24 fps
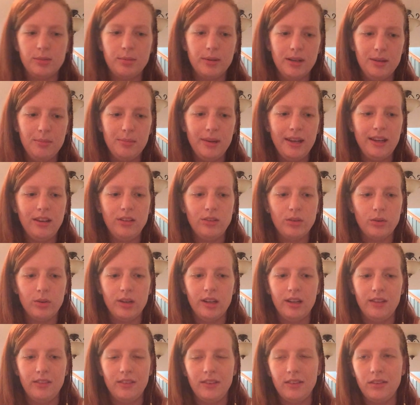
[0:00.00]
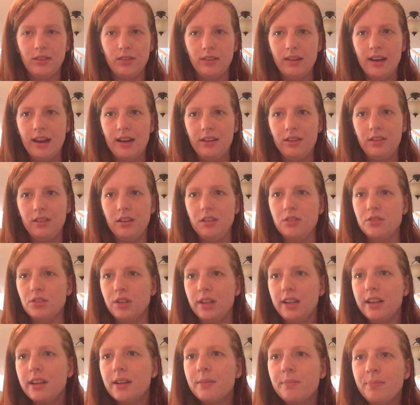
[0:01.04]
putting baking soda in this nasty
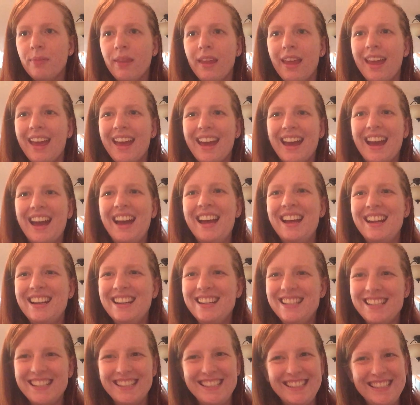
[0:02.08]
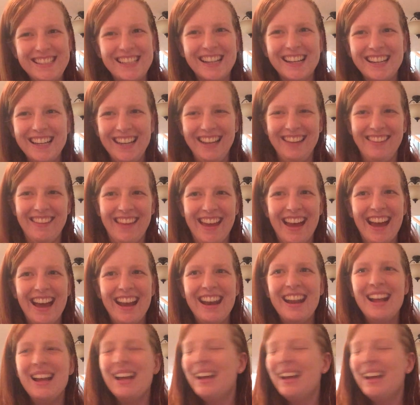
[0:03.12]
drink and just chugging that.